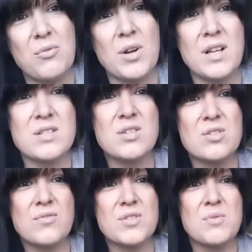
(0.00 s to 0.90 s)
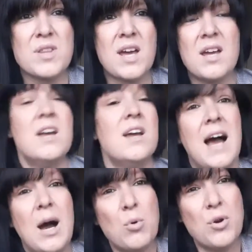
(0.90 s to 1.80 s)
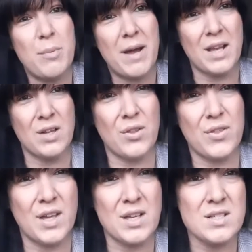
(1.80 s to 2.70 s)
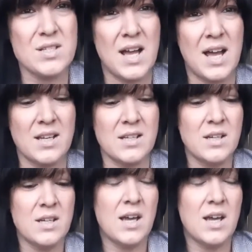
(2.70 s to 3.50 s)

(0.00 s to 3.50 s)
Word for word: everyone else that suffers with it I worry about little things and